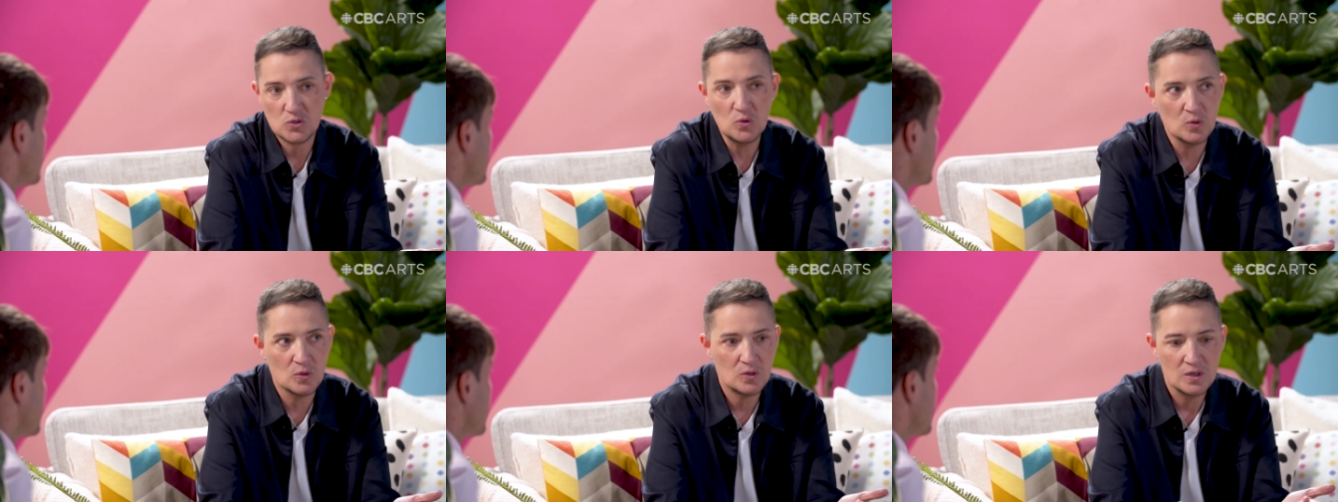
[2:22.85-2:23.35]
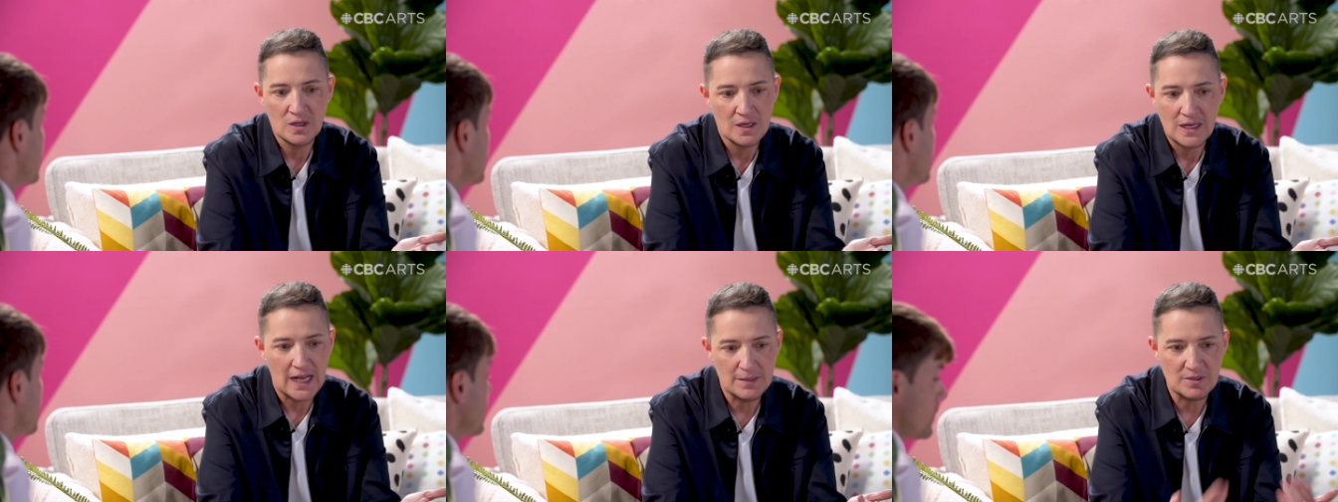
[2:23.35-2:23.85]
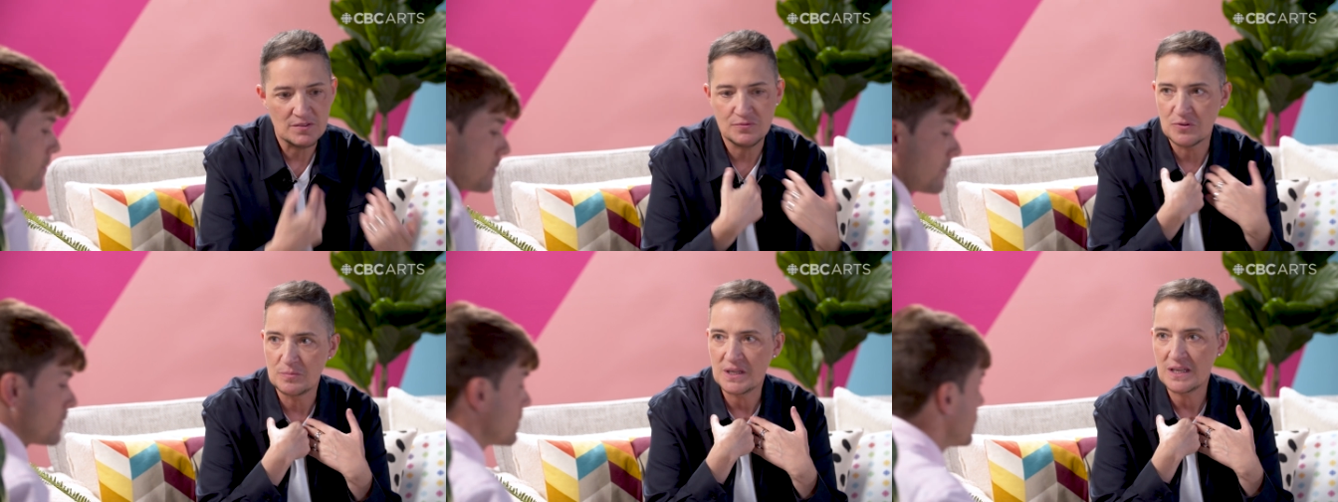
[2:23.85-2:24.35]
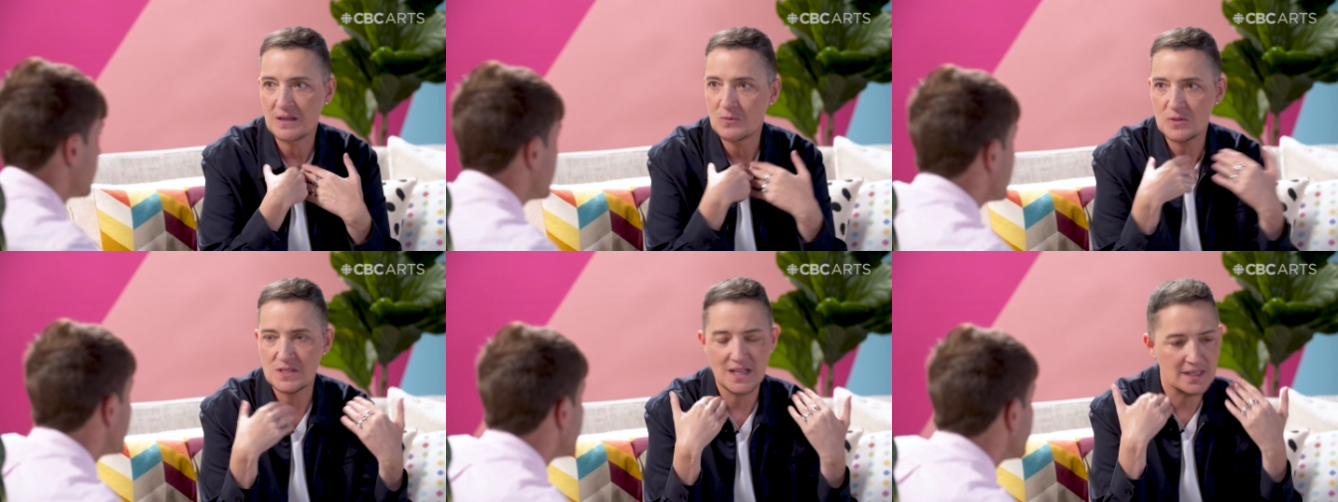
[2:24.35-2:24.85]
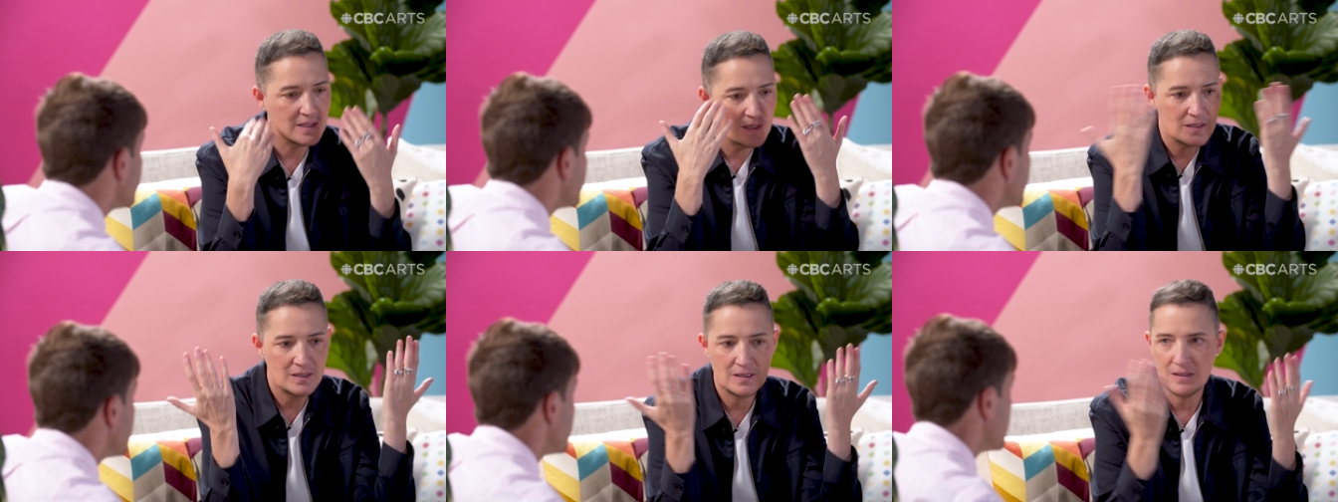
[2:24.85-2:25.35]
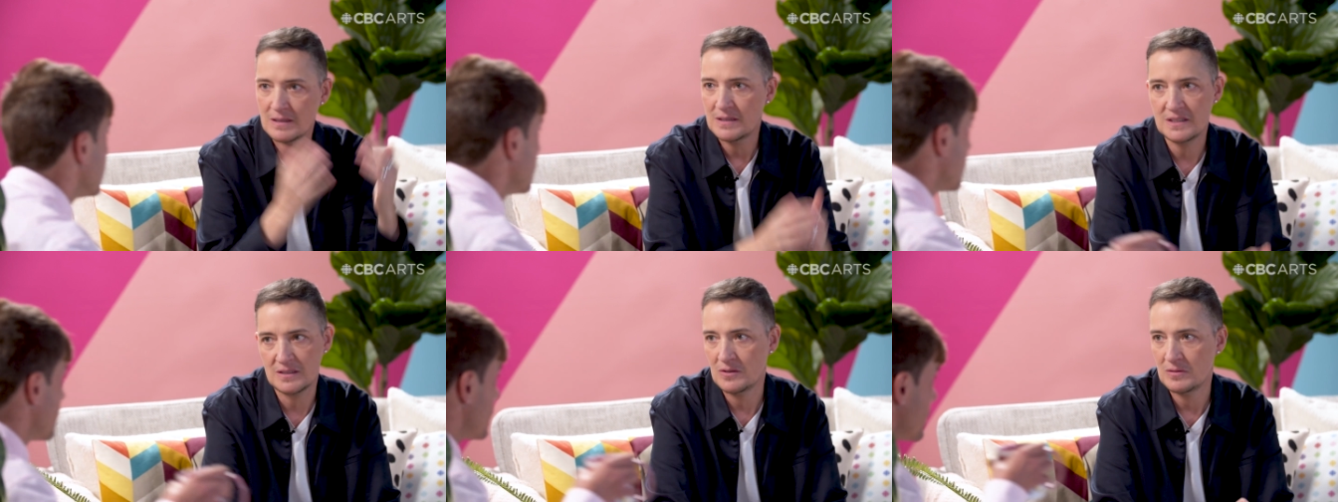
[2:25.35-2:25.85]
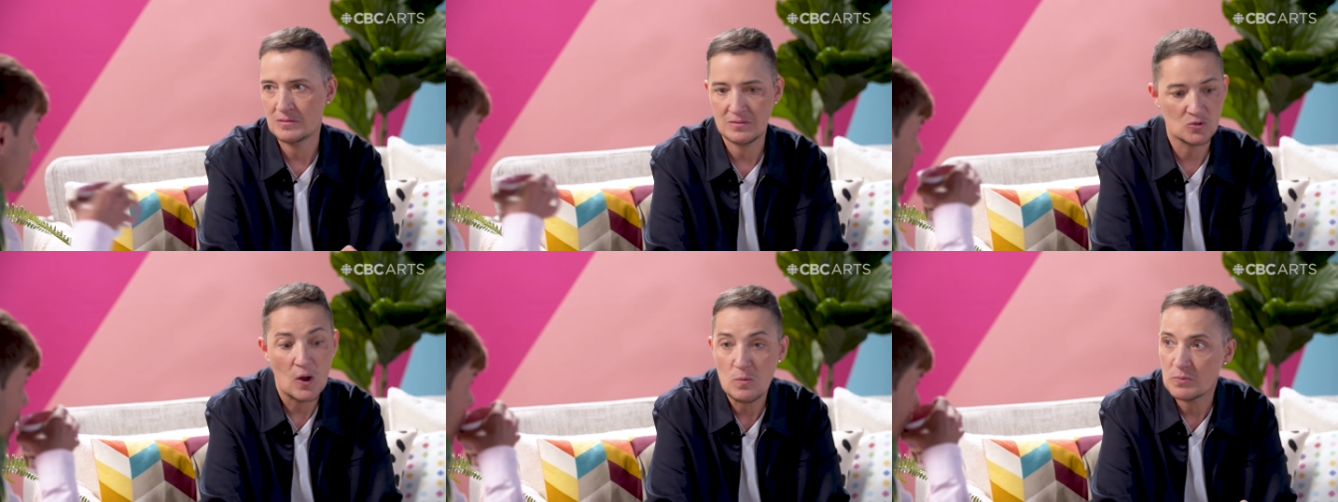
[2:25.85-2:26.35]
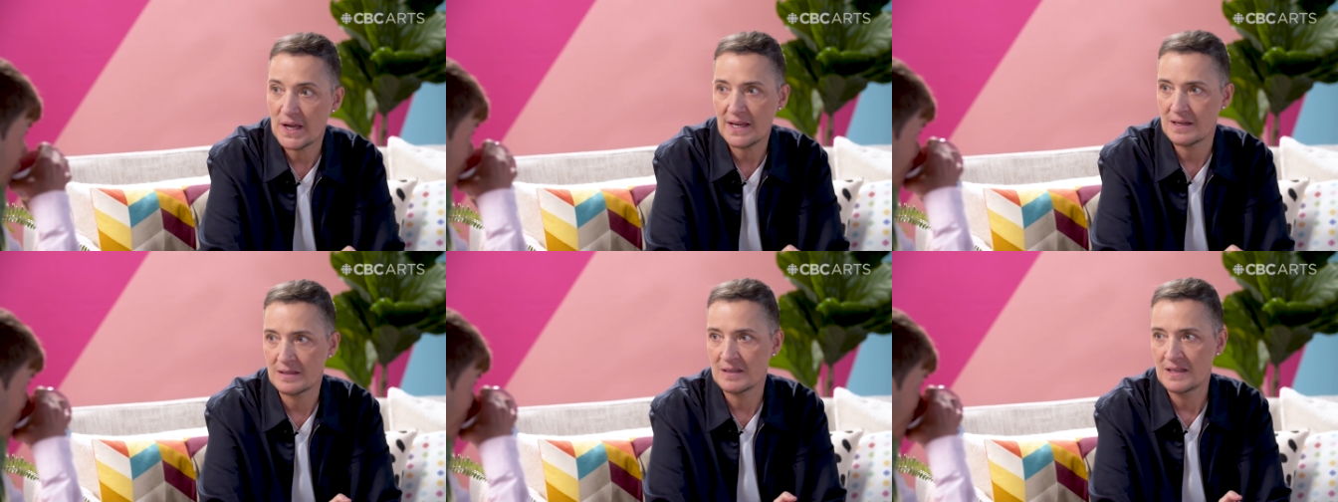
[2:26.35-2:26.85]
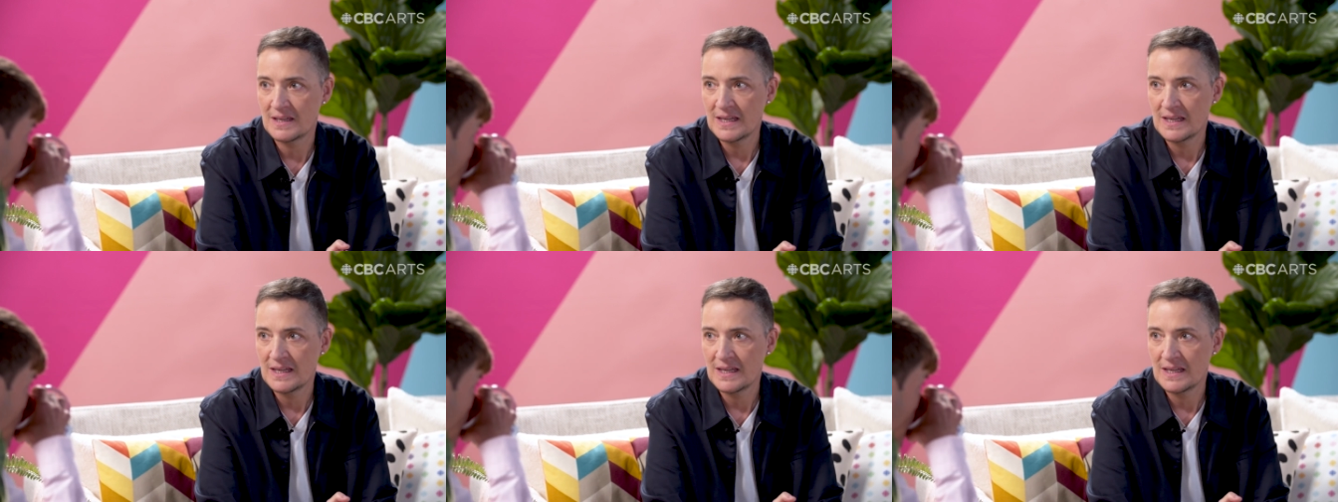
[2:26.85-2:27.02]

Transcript: school, I mean, for me, it was like, uh, you know, groundbreaking.